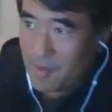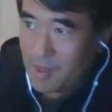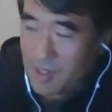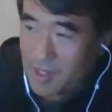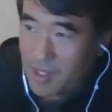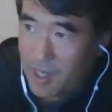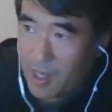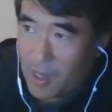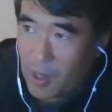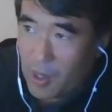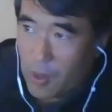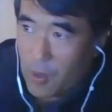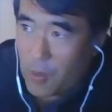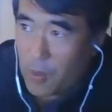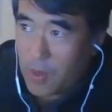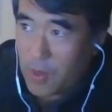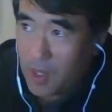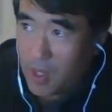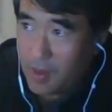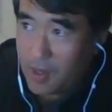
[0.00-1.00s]

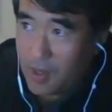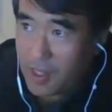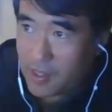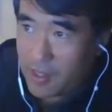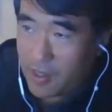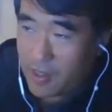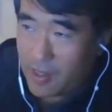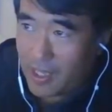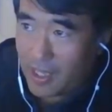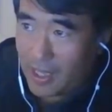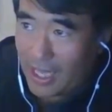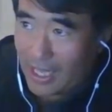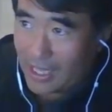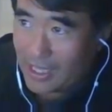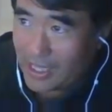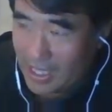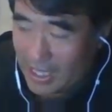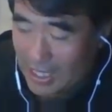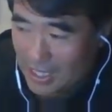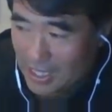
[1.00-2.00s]
So let's go to the
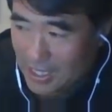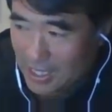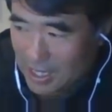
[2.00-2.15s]
election.